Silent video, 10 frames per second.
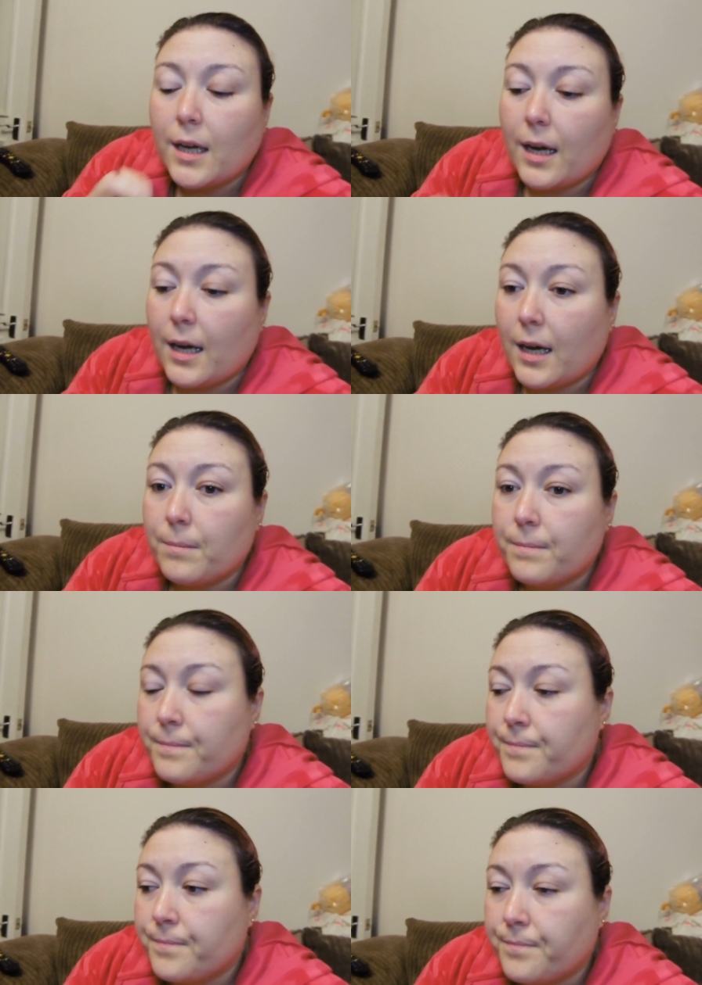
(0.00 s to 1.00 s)
Um,
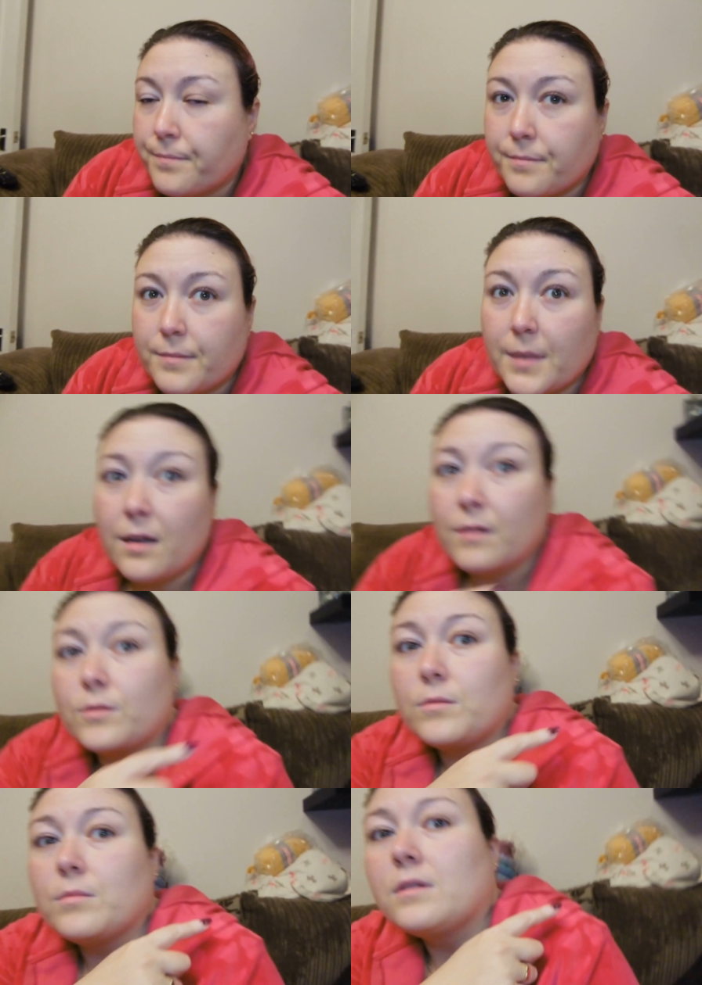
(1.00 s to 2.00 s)
I have
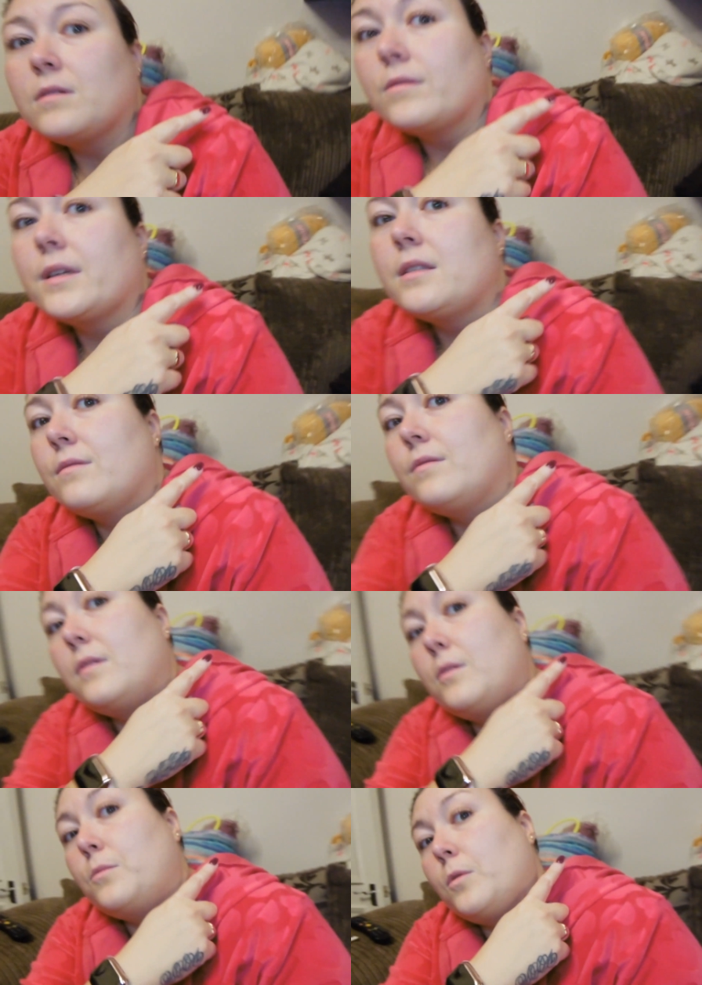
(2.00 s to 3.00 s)
all the rest of
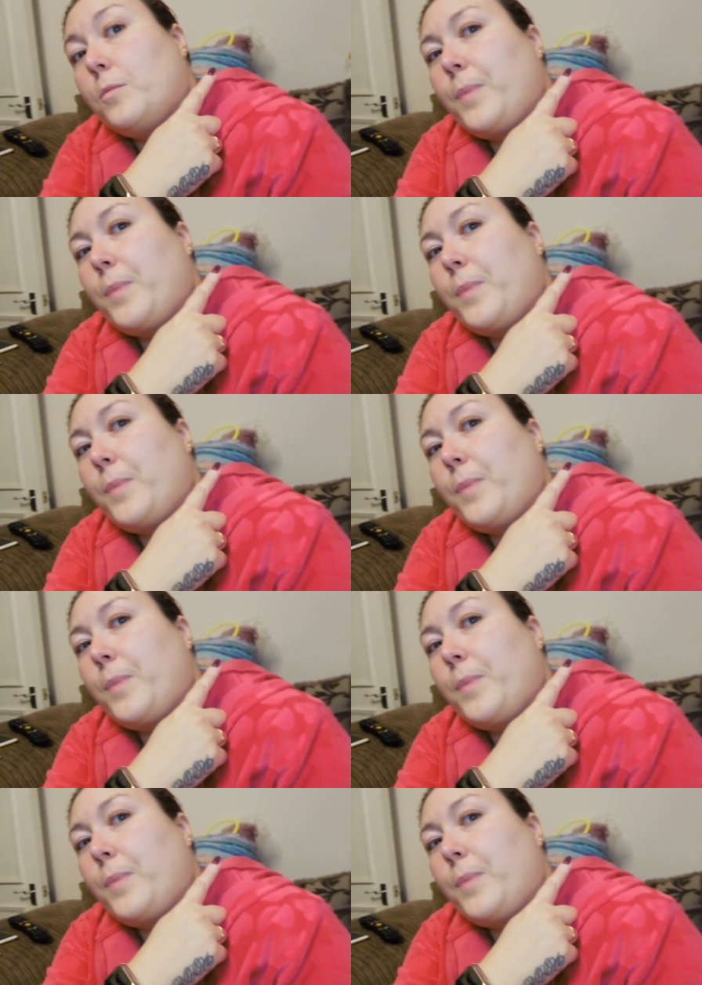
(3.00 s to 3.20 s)
the wall